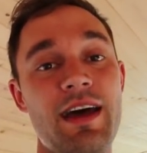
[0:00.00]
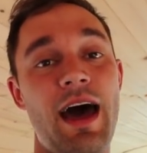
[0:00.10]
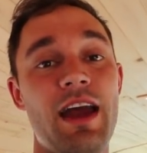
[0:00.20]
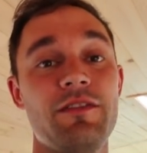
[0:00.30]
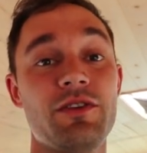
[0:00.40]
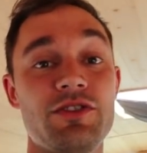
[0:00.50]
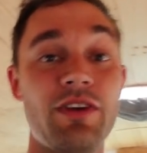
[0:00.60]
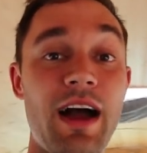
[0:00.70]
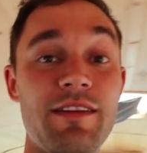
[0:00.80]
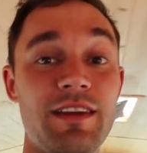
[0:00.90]
out of your
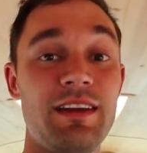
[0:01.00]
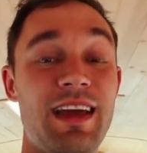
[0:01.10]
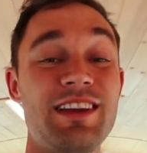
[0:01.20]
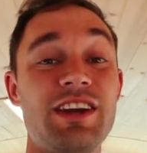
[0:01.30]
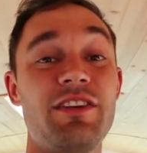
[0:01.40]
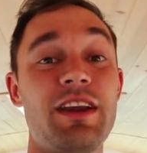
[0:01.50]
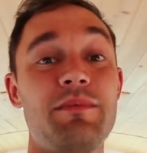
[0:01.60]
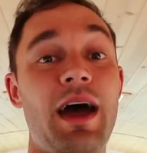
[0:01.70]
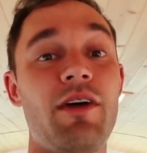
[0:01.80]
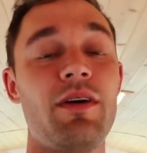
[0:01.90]
driving and generating
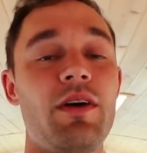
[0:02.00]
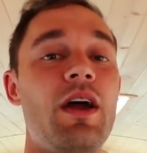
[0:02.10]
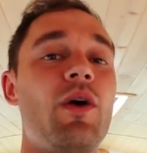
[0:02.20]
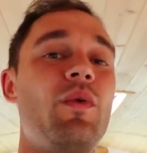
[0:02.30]
power